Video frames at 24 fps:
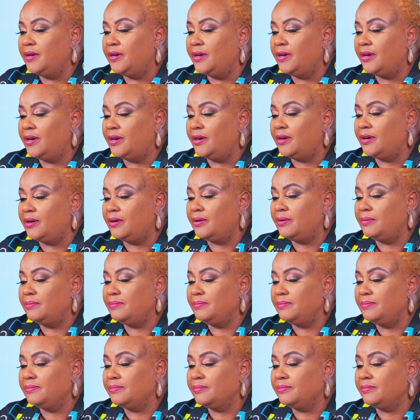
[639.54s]

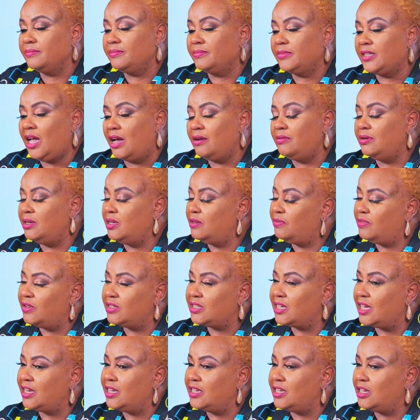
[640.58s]
I really felt
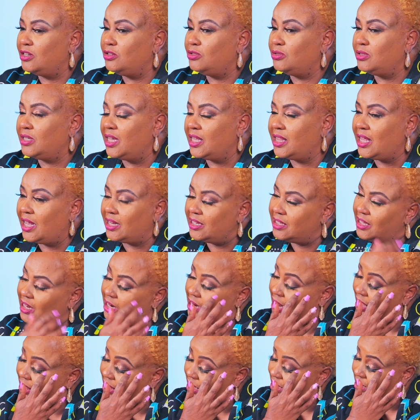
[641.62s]
I needed to say that. Then
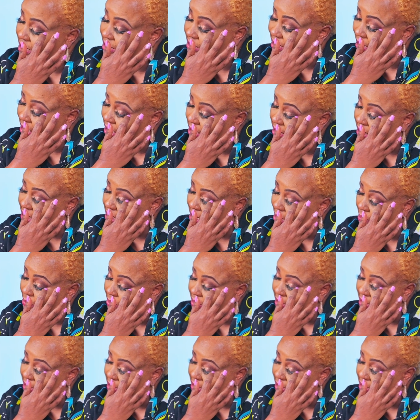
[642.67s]
I think the second thing I want to